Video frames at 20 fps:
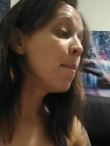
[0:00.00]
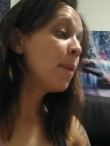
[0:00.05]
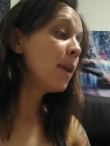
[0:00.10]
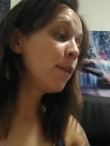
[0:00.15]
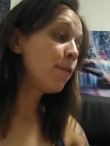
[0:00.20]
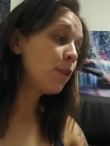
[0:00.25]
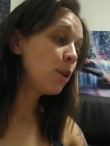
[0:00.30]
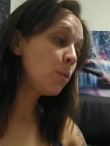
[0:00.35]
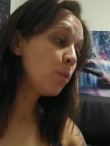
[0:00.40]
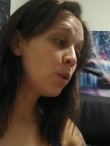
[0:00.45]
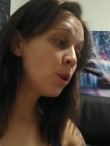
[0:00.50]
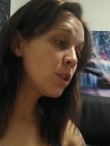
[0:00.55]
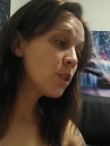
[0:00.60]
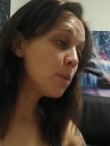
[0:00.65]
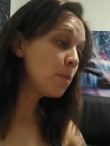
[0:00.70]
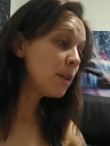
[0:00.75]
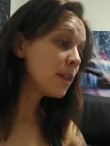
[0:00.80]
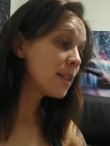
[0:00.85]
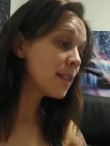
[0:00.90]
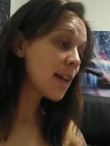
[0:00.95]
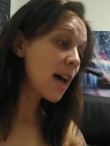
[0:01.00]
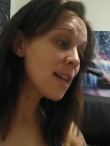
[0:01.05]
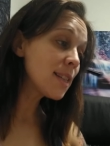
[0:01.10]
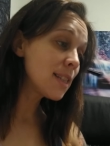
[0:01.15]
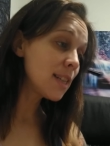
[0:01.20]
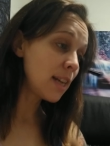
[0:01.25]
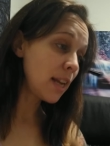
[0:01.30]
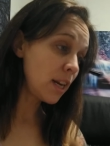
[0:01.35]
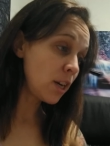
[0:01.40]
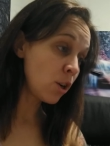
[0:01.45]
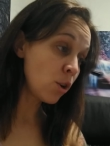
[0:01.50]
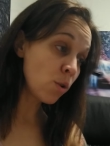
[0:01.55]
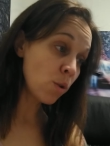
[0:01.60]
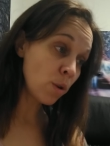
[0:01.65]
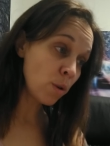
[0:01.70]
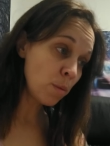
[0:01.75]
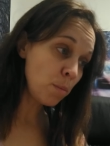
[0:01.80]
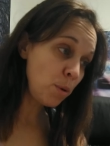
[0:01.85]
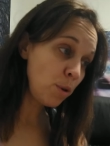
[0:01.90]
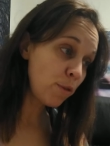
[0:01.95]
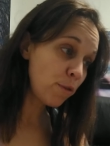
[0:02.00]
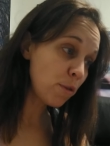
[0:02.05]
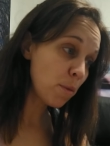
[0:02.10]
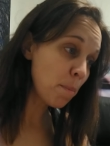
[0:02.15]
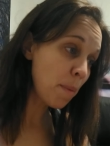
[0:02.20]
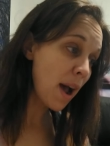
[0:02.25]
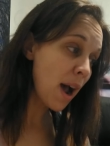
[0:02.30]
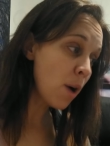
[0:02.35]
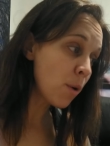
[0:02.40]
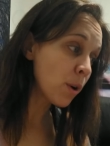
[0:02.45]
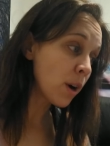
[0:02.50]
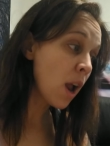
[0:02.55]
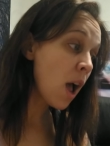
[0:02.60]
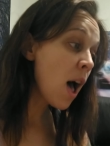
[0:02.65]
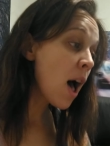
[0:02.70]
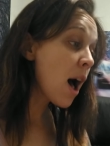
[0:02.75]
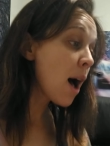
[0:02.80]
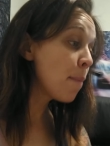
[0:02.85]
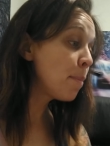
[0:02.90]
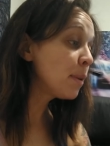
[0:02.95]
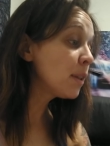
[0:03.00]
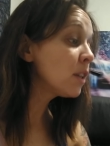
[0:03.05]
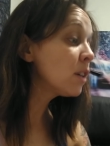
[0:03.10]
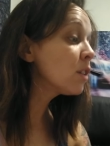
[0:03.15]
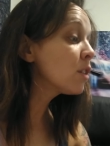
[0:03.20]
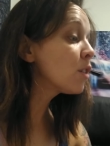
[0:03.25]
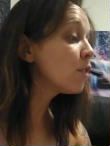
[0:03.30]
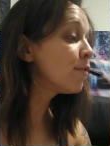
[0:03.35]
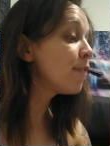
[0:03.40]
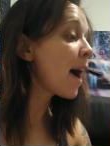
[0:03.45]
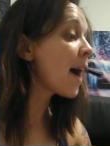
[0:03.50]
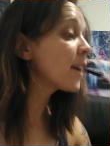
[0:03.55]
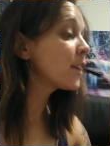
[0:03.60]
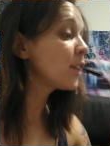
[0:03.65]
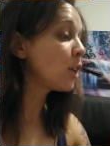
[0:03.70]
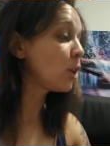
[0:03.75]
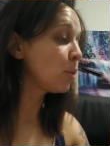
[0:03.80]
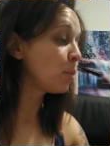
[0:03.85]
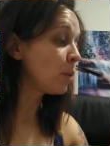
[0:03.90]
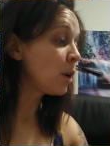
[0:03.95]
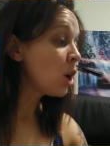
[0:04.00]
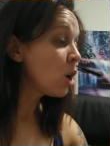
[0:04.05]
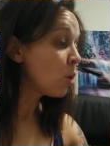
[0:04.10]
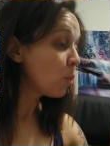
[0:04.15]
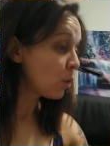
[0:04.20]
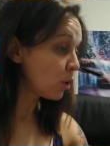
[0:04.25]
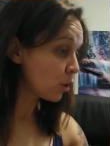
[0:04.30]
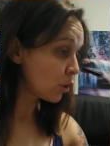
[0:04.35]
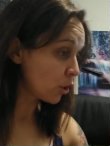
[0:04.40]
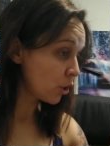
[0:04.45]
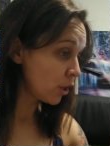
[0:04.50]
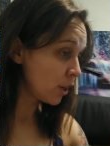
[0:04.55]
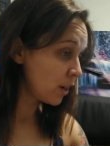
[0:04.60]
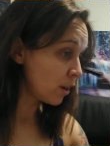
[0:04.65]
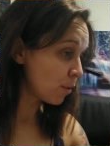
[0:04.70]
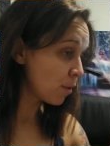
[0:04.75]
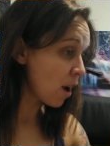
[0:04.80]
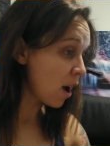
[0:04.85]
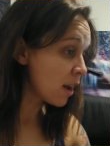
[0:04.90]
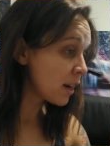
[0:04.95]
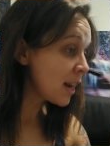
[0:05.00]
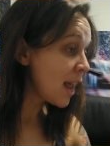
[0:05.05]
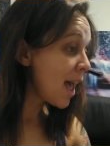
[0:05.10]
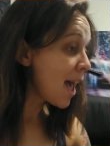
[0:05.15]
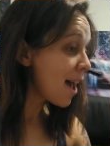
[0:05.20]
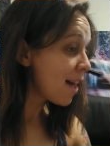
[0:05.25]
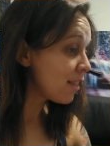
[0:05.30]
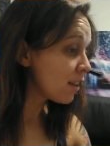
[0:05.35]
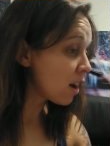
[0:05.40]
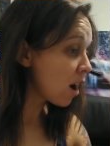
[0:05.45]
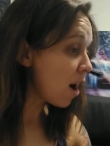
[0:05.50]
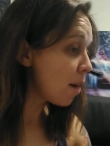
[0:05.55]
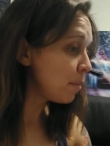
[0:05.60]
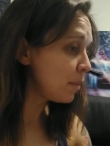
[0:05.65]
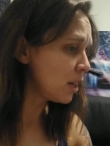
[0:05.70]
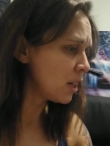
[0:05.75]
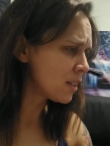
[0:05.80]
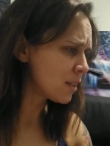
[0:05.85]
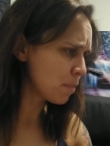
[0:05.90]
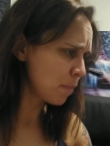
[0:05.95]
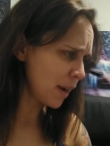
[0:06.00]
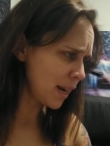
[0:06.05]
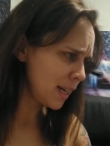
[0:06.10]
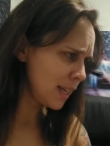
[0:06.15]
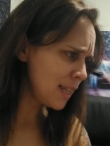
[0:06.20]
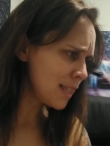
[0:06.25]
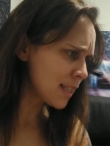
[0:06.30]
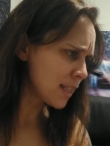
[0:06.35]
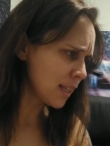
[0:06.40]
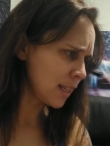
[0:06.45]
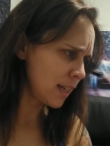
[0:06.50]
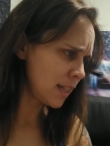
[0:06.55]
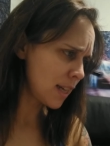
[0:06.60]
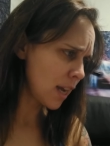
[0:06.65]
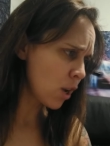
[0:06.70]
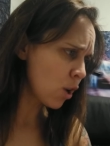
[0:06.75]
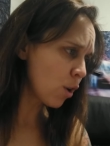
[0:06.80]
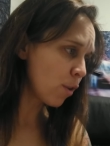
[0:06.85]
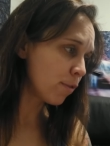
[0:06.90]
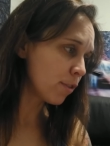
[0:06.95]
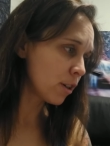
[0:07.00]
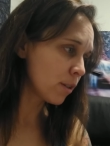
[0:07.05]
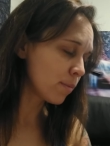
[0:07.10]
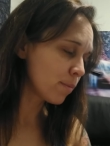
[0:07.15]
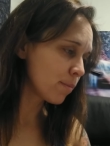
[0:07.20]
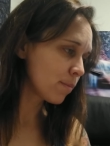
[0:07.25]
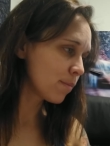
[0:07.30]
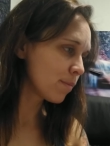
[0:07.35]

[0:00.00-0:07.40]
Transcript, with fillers: But if he were to be assassinated or removed from power, a political vacuum would occur in Iran and the communists might easily take over.